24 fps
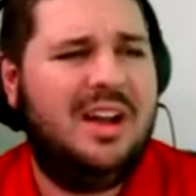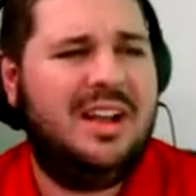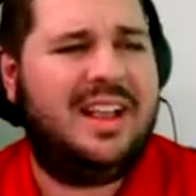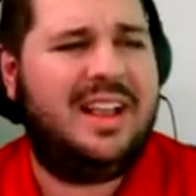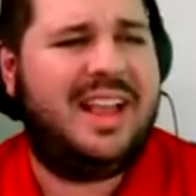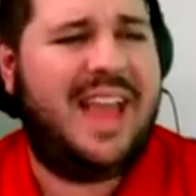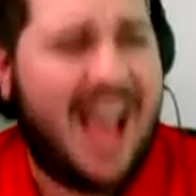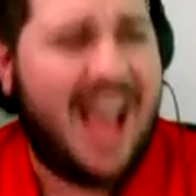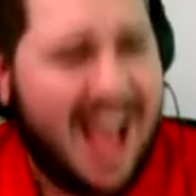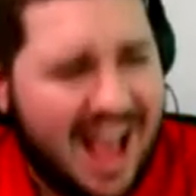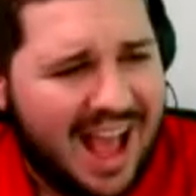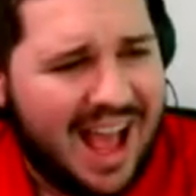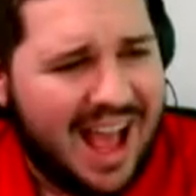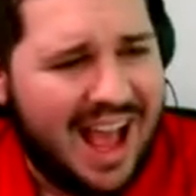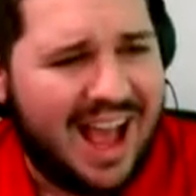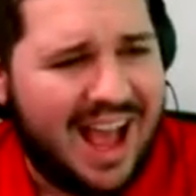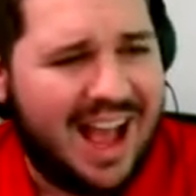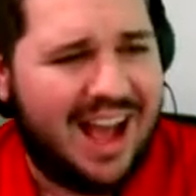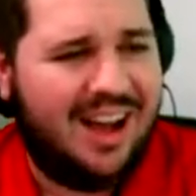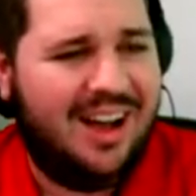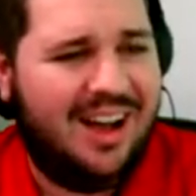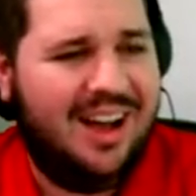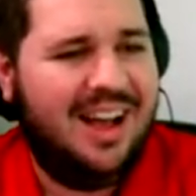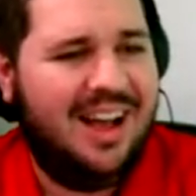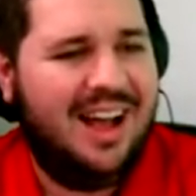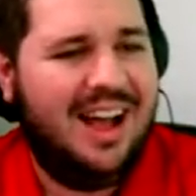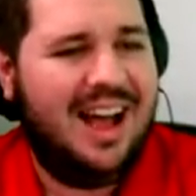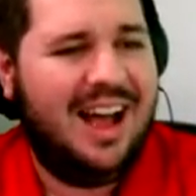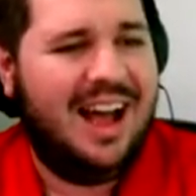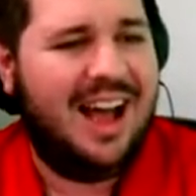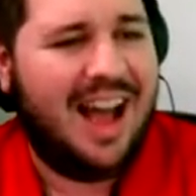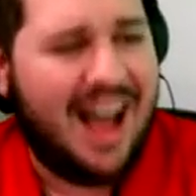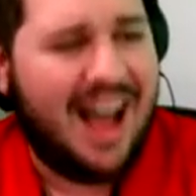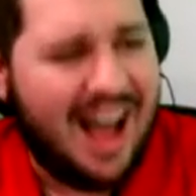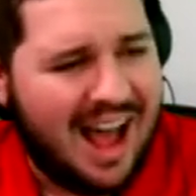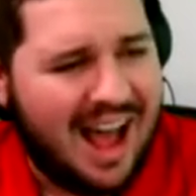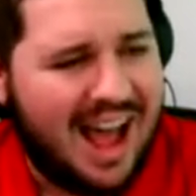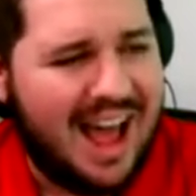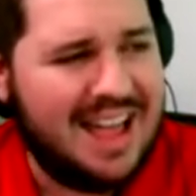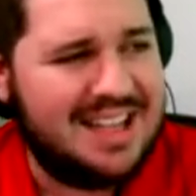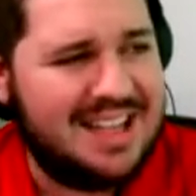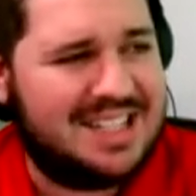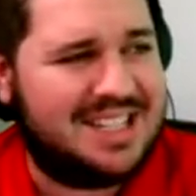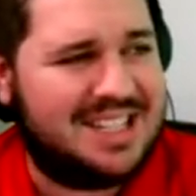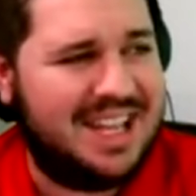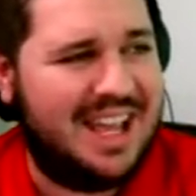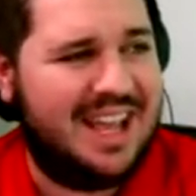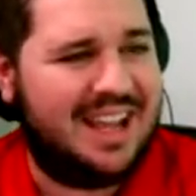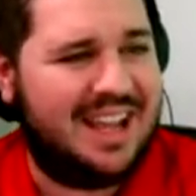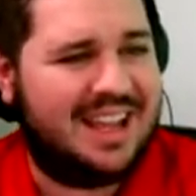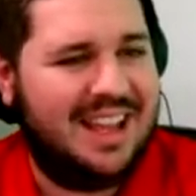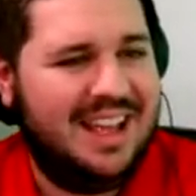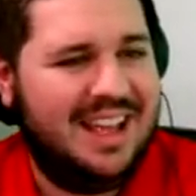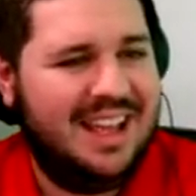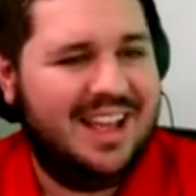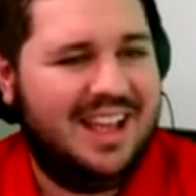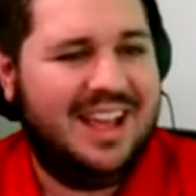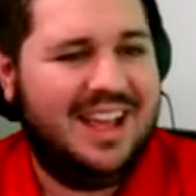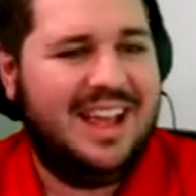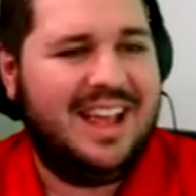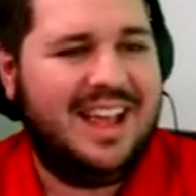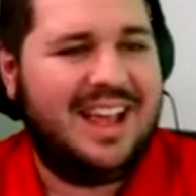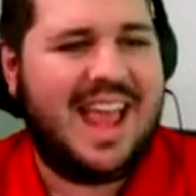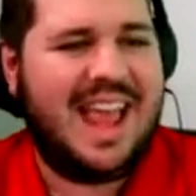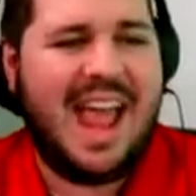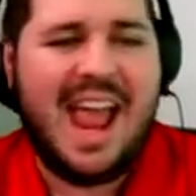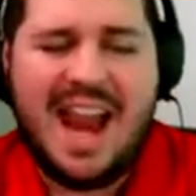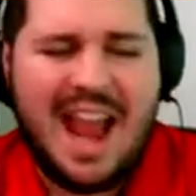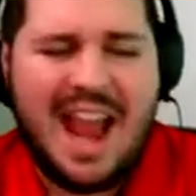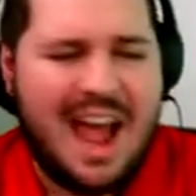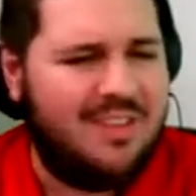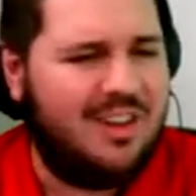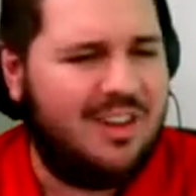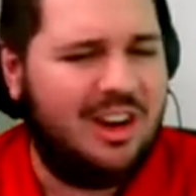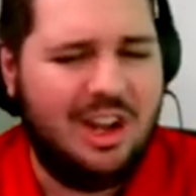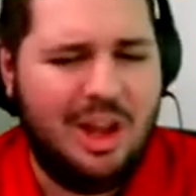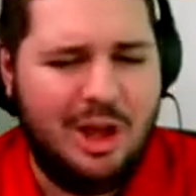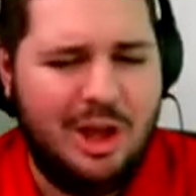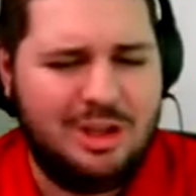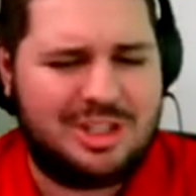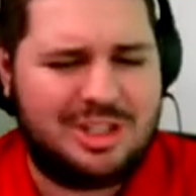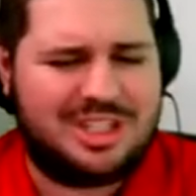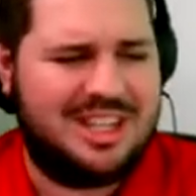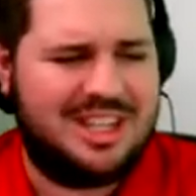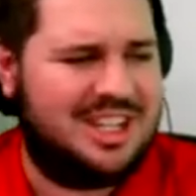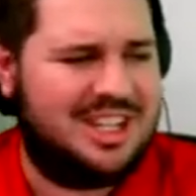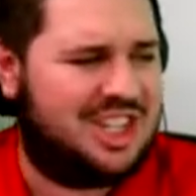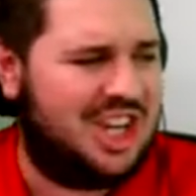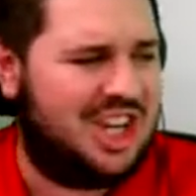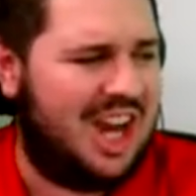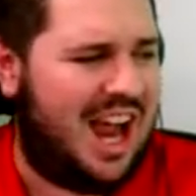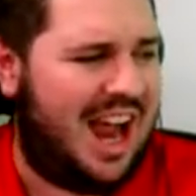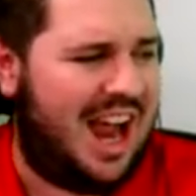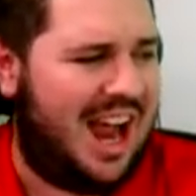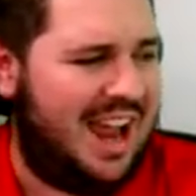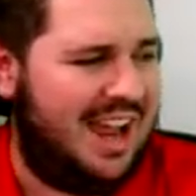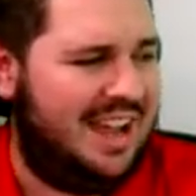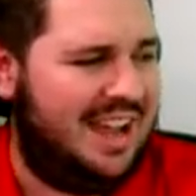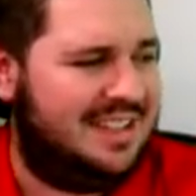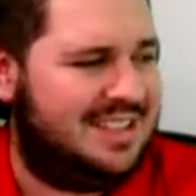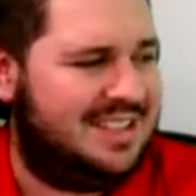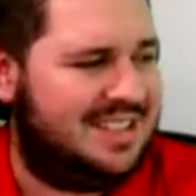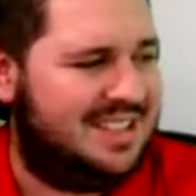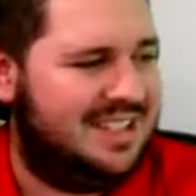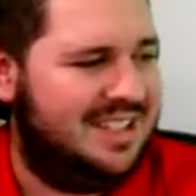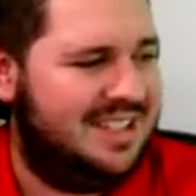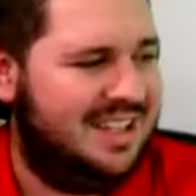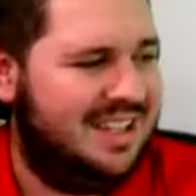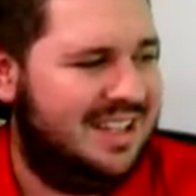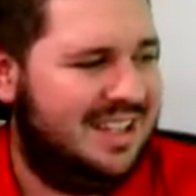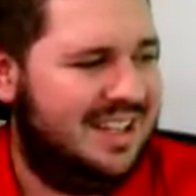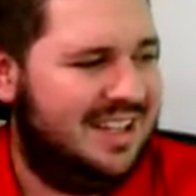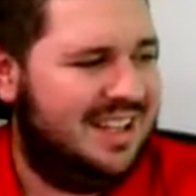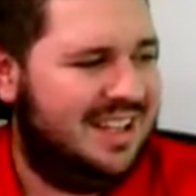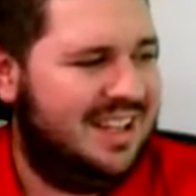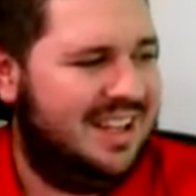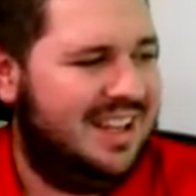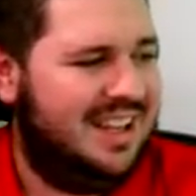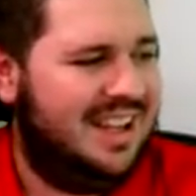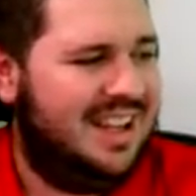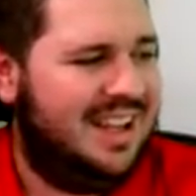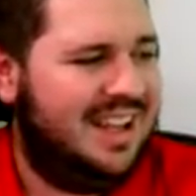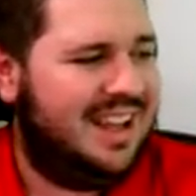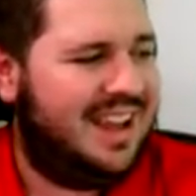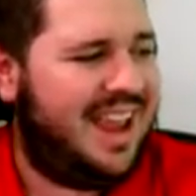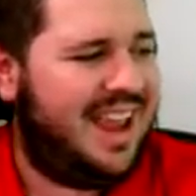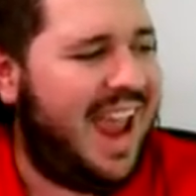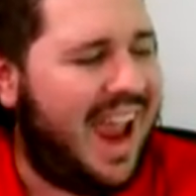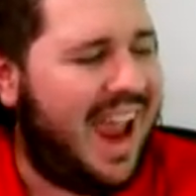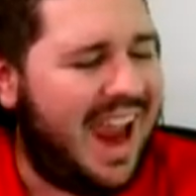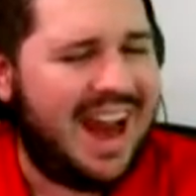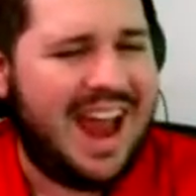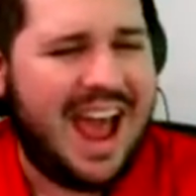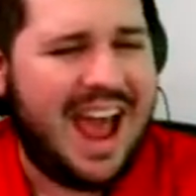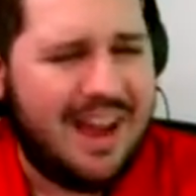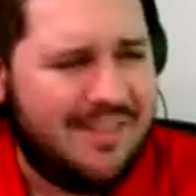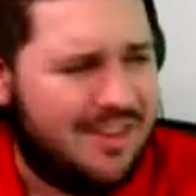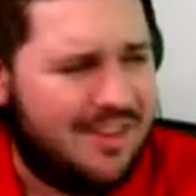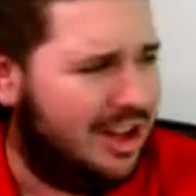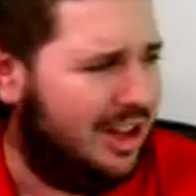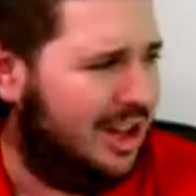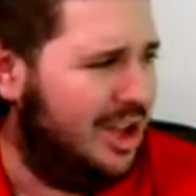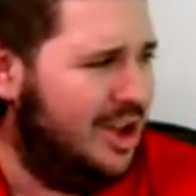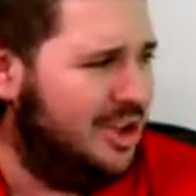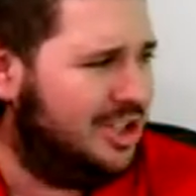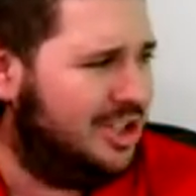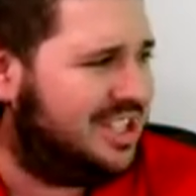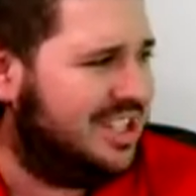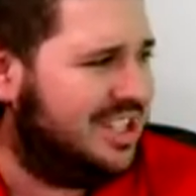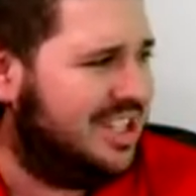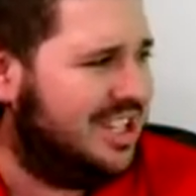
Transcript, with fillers: Cal, Isaac, can't ever lose to the Giants. Can't ever lose to